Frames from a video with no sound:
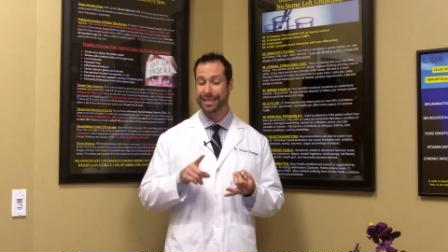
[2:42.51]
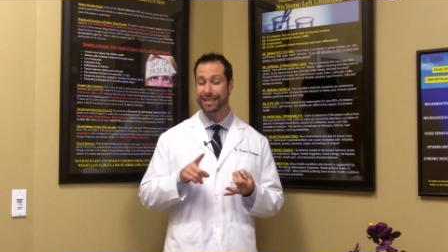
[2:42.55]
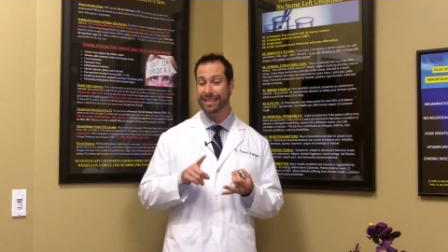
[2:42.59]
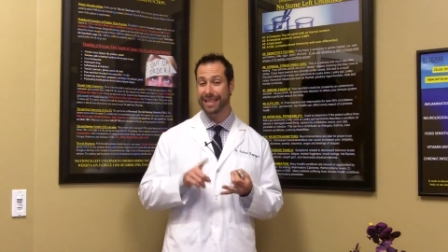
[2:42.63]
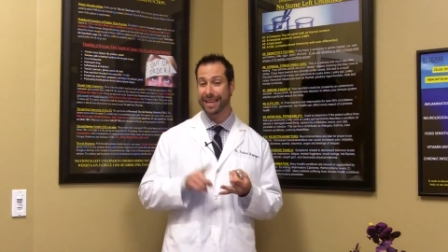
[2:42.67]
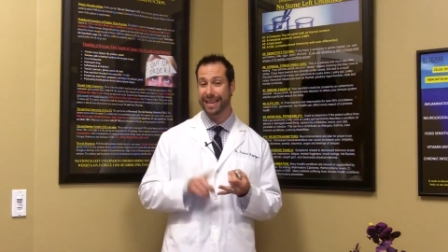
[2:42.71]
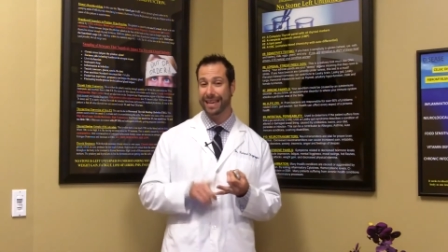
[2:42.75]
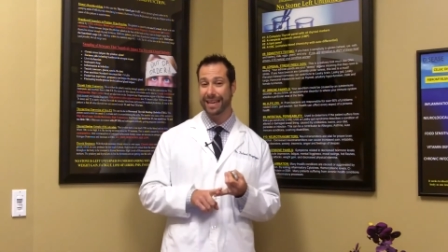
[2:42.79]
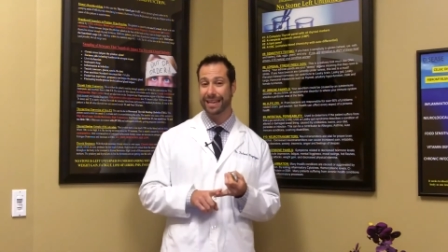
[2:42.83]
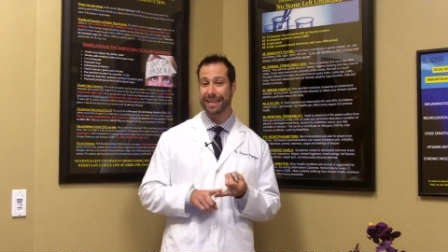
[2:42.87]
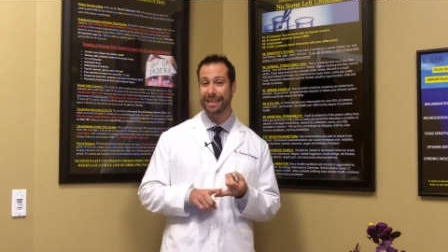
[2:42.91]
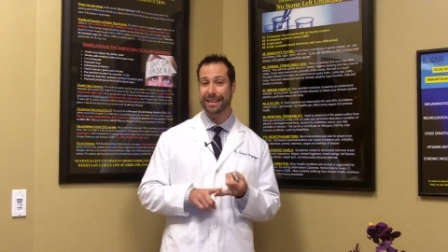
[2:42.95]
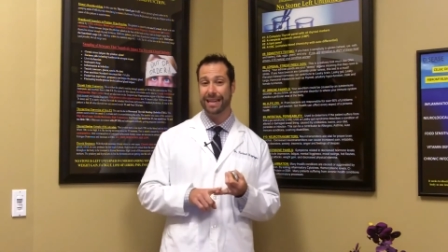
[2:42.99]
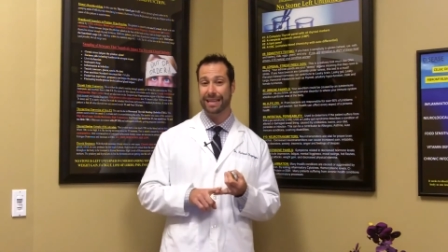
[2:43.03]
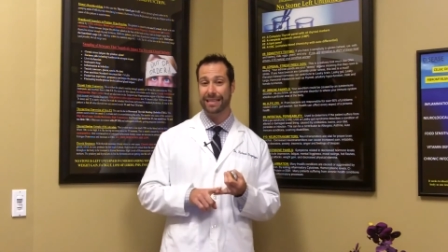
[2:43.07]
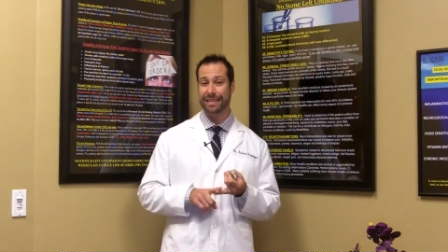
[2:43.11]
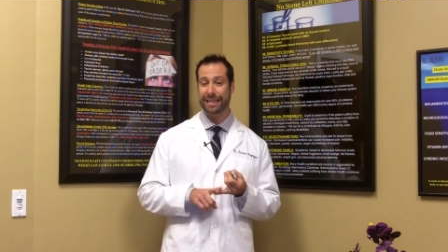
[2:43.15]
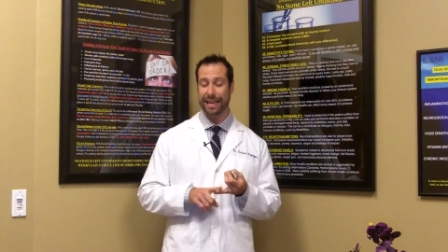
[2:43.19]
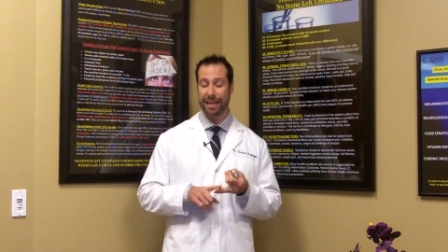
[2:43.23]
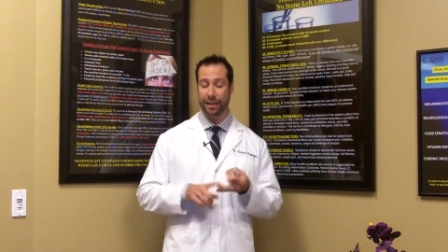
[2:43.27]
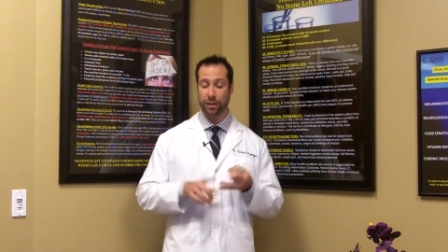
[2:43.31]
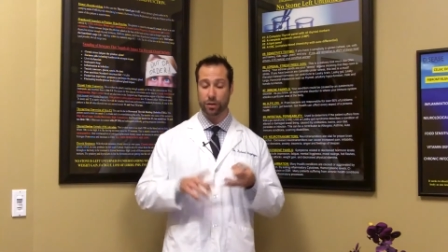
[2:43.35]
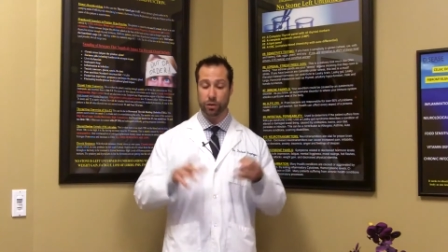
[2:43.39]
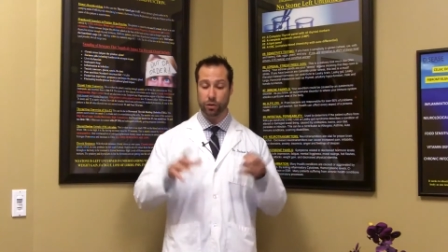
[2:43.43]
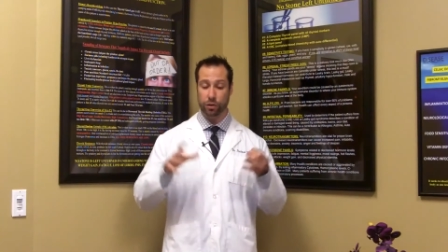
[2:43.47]
is this
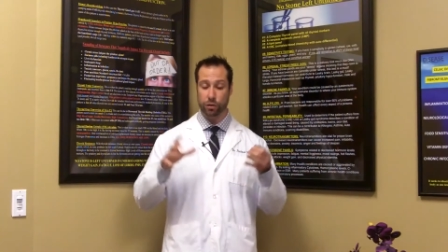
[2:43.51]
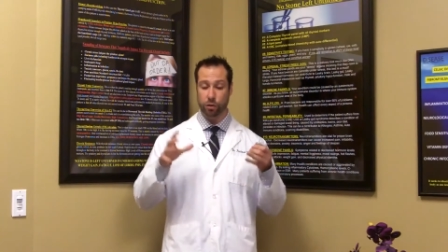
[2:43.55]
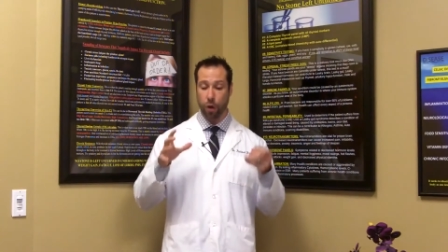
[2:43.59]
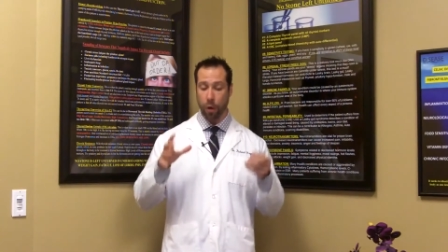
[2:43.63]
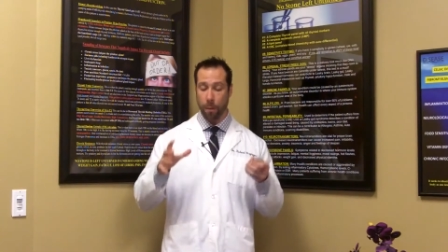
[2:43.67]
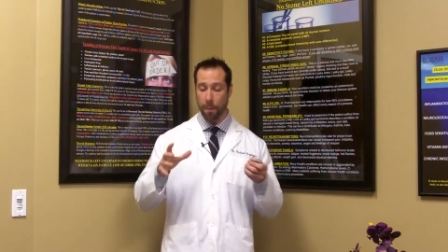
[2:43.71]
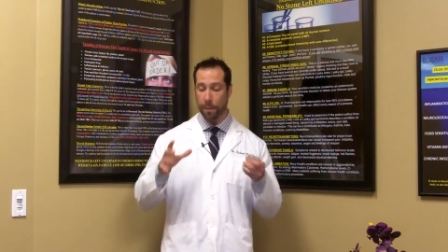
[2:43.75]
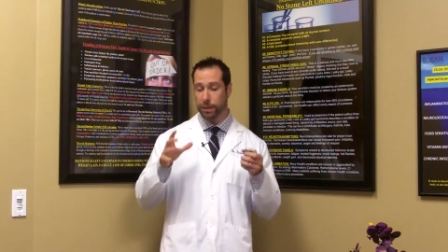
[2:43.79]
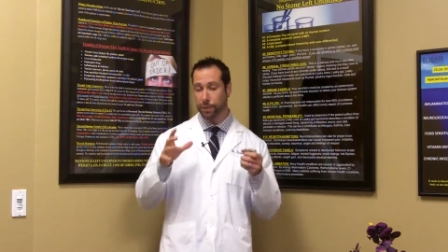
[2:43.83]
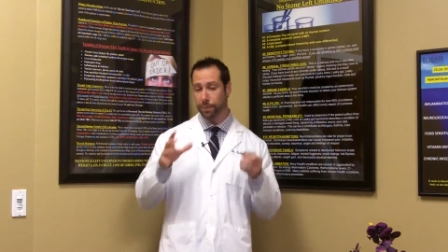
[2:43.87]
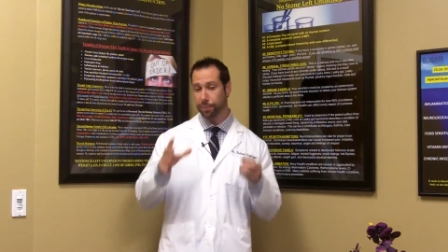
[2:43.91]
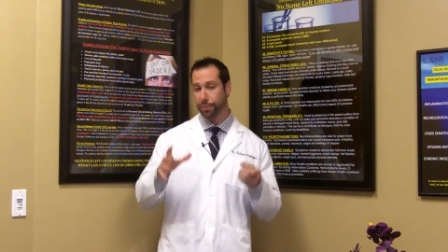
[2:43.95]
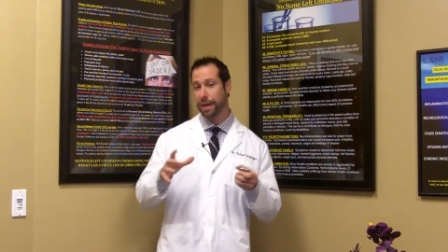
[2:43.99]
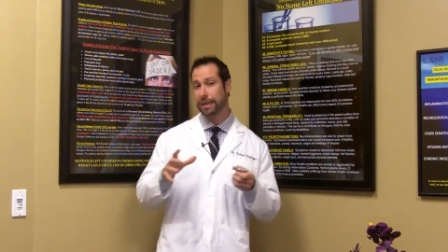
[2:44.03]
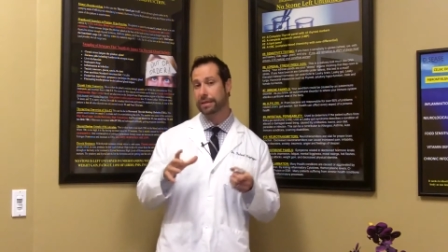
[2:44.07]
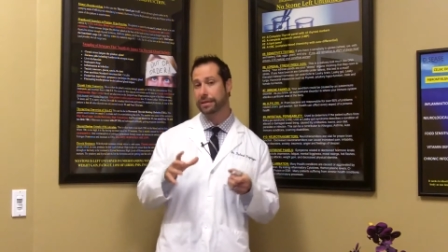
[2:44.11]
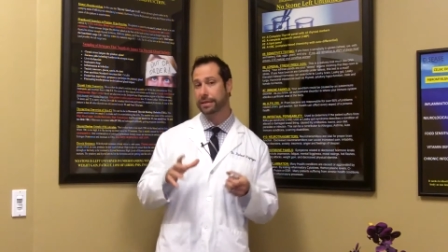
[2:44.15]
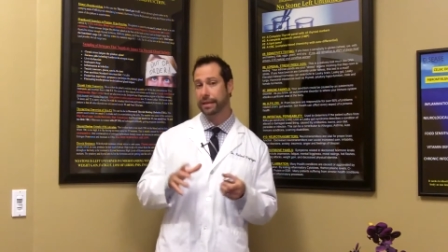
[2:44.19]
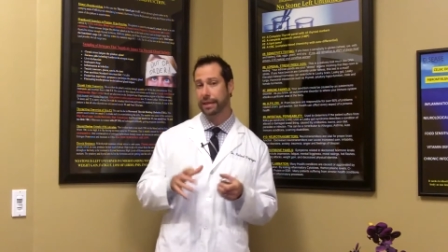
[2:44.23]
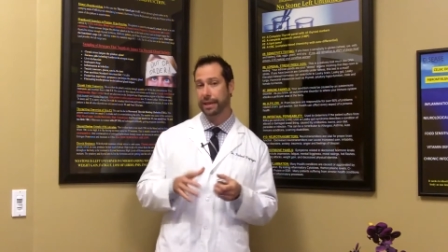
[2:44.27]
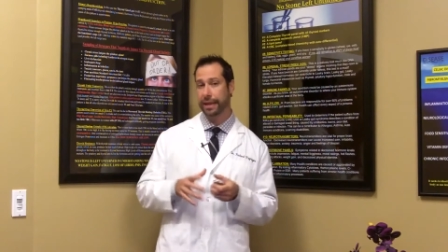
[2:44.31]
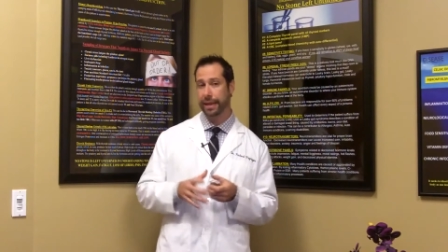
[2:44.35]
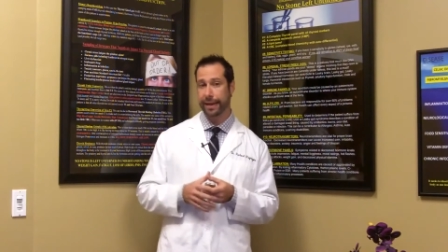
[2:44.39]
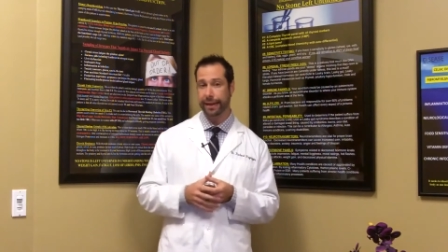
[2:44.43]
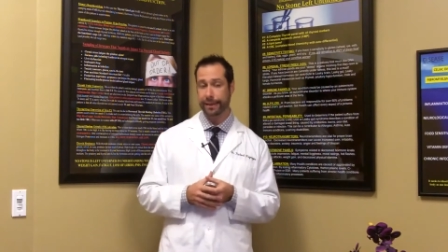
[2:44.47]
thing that's getting so
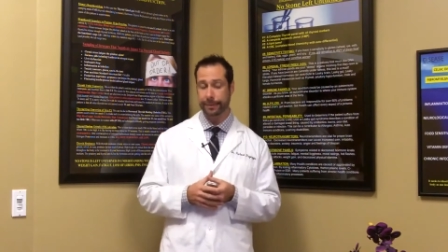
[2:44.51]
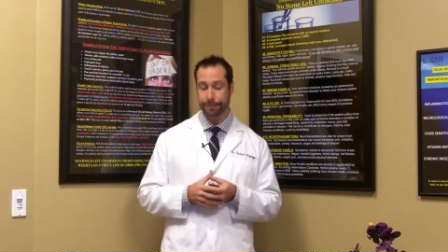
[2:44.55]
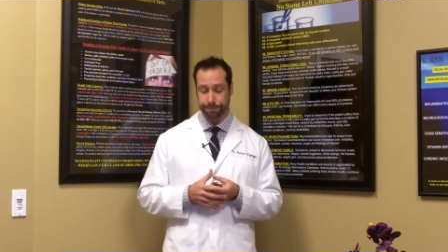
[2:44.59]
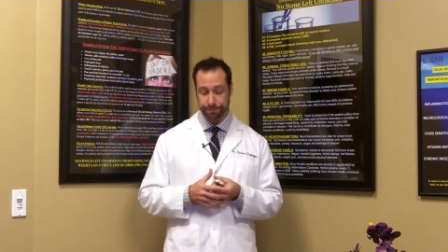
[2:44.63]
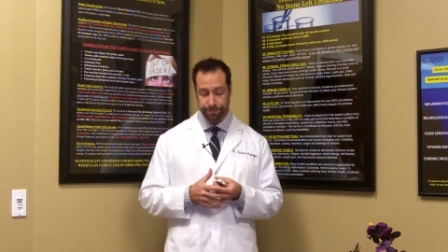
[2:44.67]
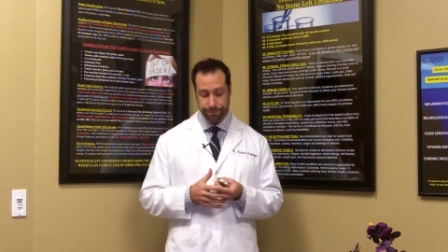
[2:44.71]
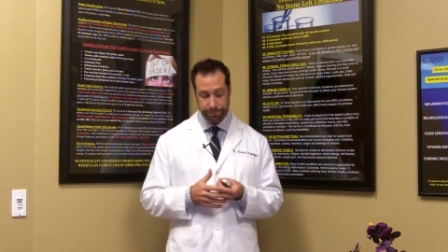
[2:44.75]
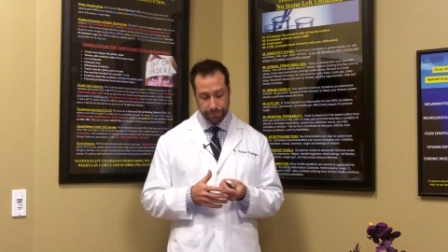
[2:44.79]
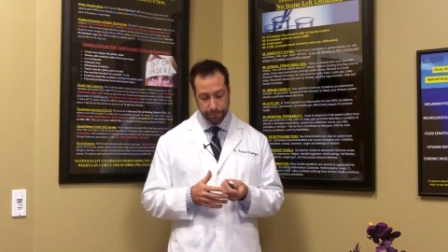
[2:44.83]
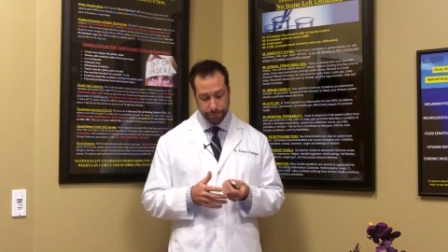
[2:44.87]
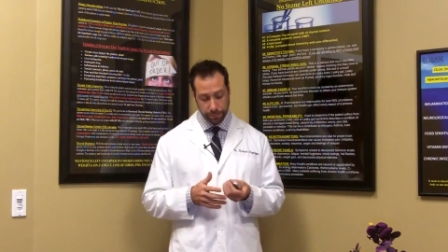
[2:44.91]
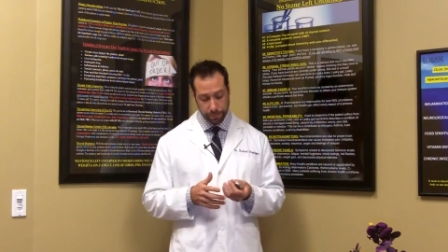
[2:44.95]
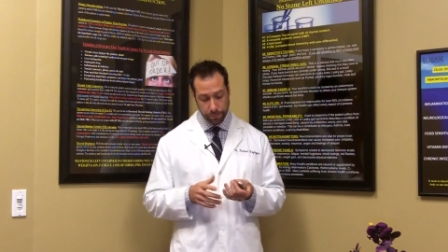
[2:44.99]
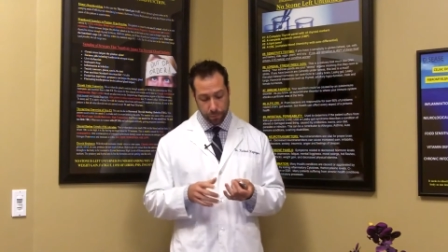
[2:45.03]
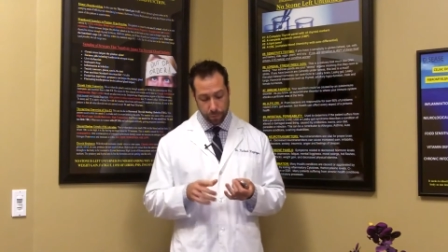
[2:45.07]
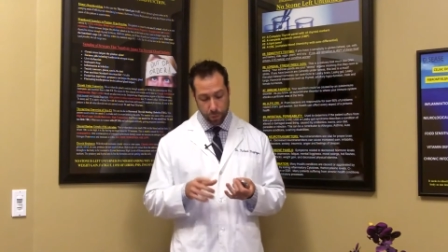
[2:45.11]
much press today,